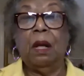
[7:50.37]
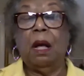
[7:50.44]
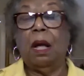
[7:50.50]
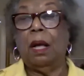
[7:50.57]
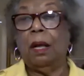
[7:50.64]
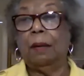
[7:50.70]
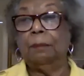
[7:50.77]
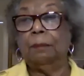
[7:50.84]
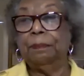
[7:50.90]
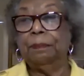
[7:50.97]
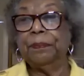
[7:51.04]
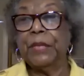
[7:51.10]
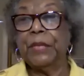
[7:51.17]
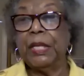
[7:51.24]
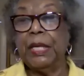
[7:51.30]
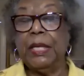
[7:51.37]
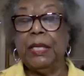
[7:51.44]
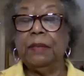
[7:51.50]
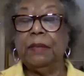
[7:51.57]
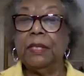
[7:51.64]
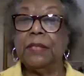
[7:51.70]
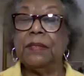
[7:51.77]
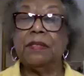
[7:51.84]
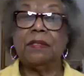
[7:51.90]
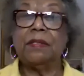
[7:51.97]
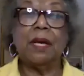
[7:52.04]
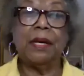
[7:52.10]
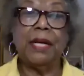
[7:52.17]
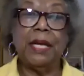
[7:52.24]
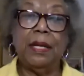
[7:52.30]
The
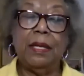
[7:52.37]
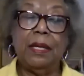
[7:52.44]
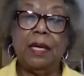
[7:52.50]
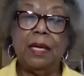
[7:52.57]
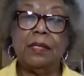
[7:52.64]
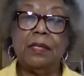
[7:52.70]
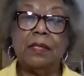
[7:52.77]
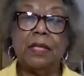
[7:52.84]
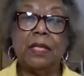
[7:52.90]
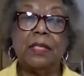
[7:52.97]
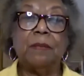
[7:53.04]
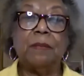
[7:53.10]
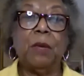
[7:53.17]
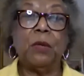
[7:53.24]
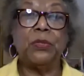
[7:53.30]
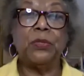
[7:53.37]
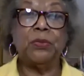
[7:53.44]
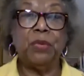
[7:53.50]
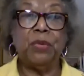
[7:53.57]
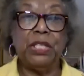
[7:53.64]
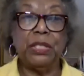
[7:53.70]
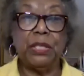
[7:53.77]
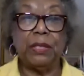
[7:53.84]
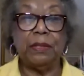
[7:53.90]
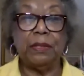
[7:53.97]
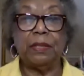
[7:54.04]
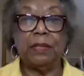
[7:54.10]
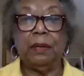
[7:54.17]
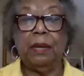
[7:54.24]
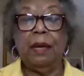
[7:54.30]
study is most
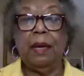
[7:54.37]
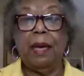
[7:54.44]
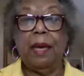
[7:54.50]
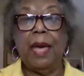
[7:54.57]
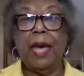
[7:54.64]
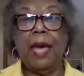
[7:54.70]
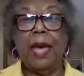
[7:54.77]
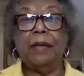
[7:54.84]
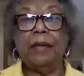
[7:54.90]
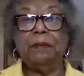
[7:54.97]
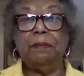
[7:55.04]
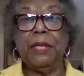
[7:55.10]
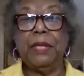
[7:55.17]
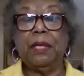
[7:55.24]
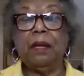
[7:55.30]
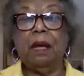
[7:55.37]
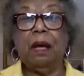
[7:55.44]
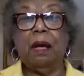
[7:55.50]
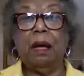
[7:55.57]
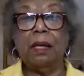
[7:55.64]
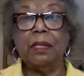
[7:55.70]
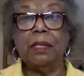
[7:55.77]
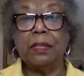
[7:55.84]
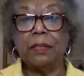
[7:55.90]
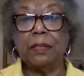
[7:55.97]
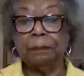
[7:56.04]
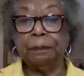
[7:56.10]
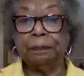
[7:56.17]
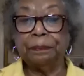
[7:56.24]
recent, and because